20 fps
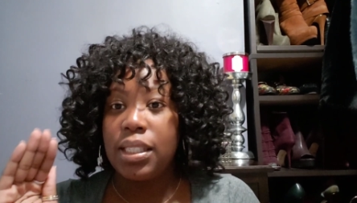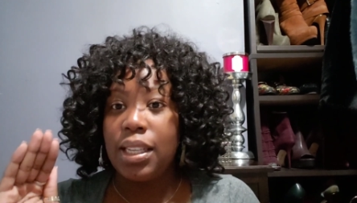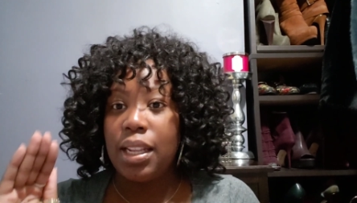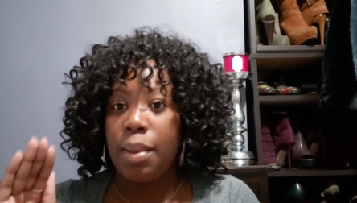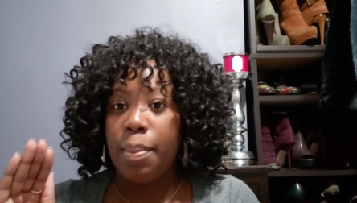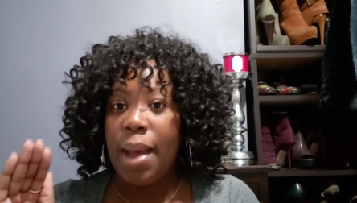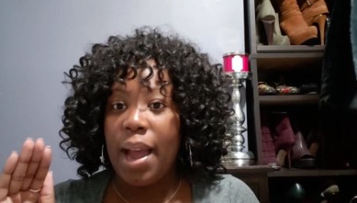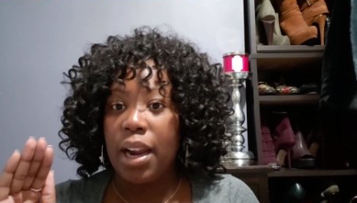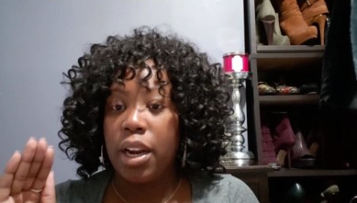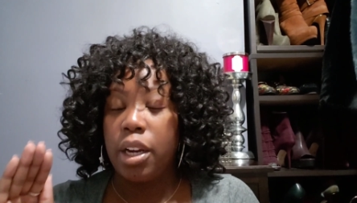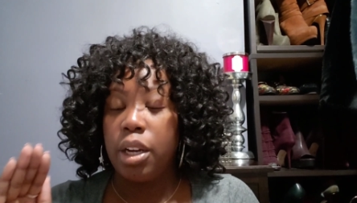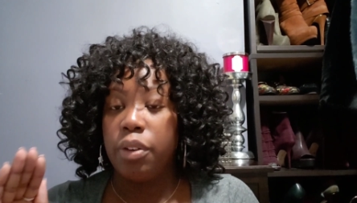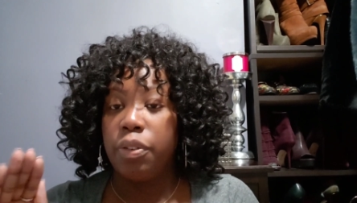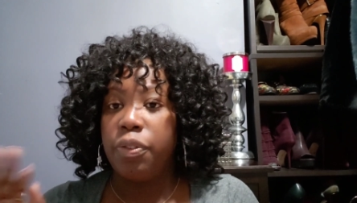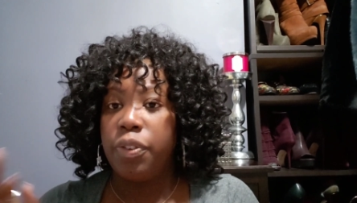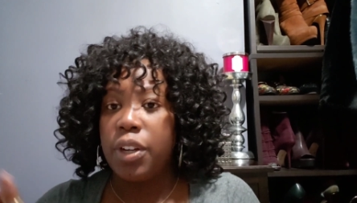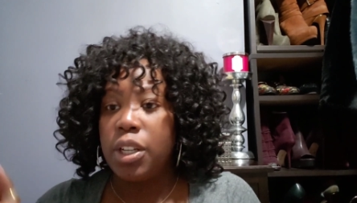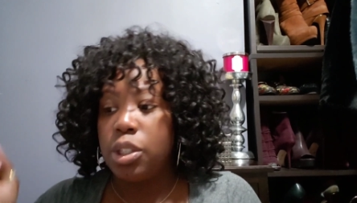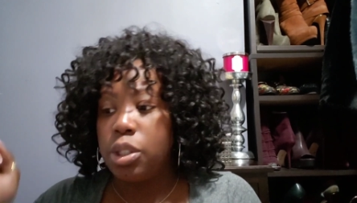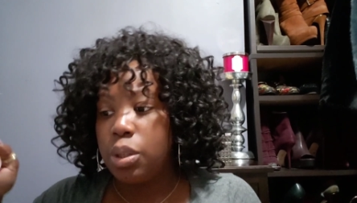to the back of your
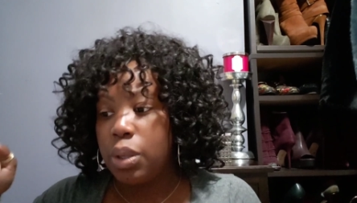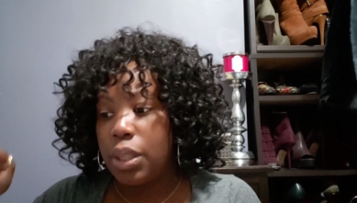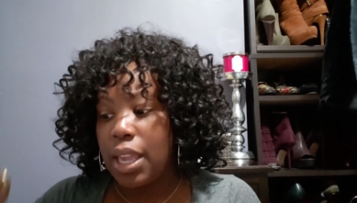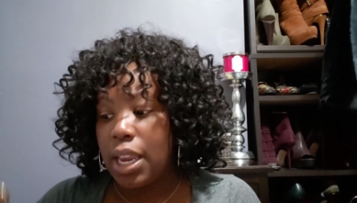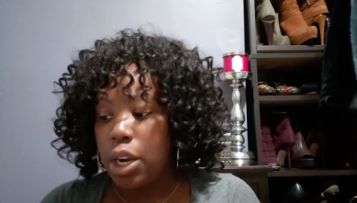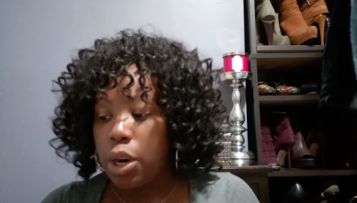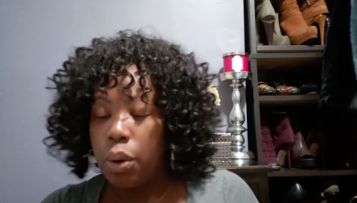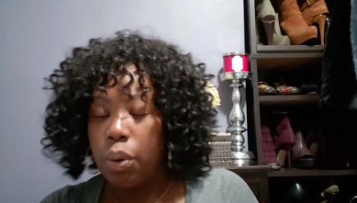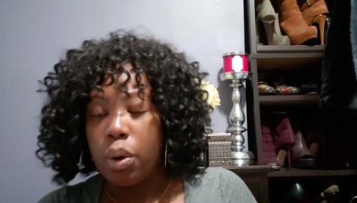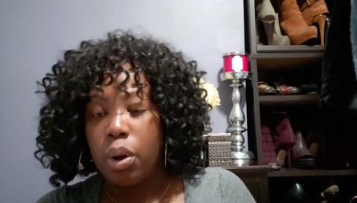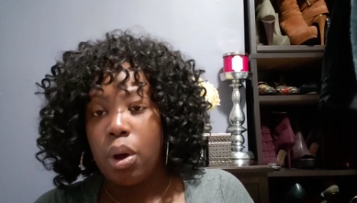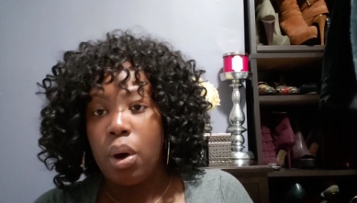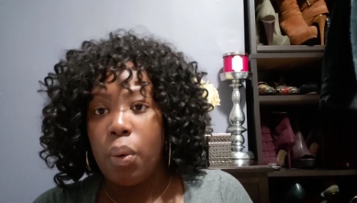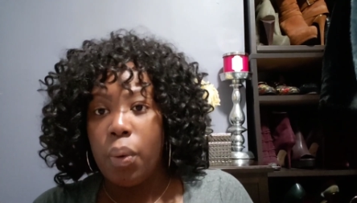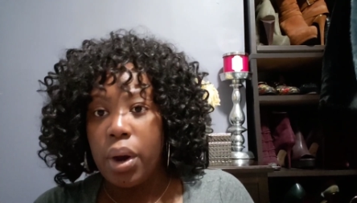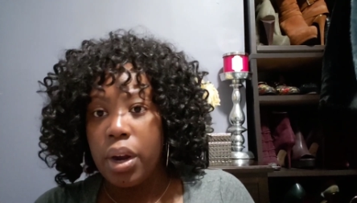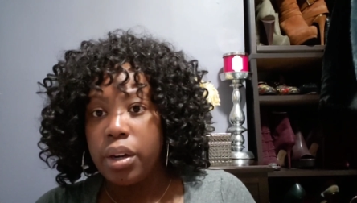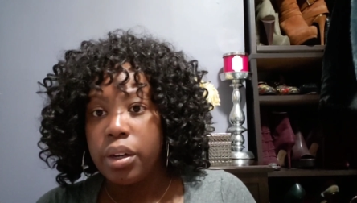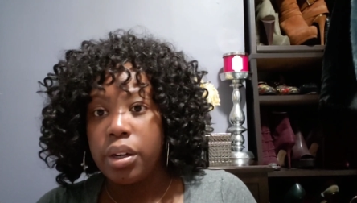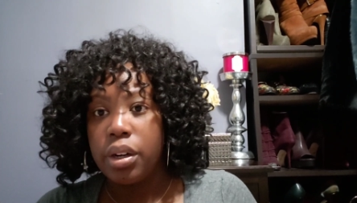foot so they don't
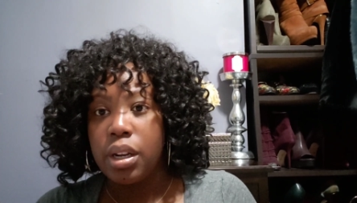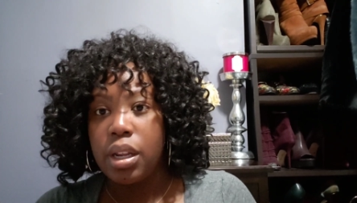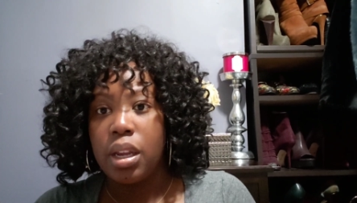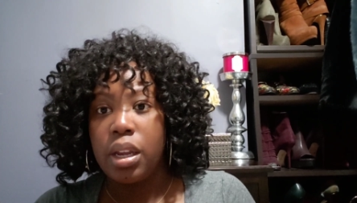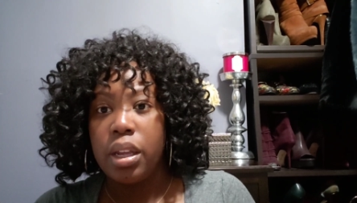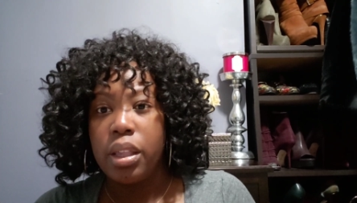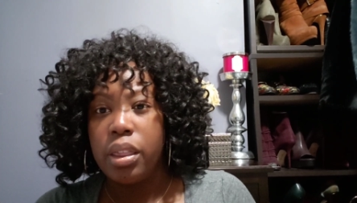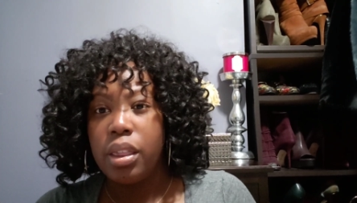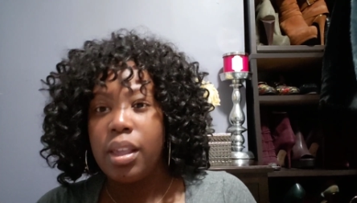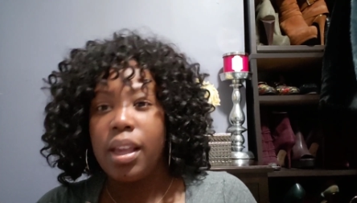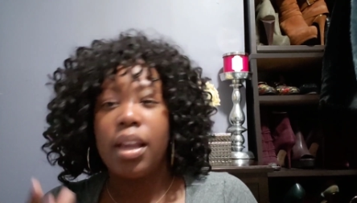go underneath.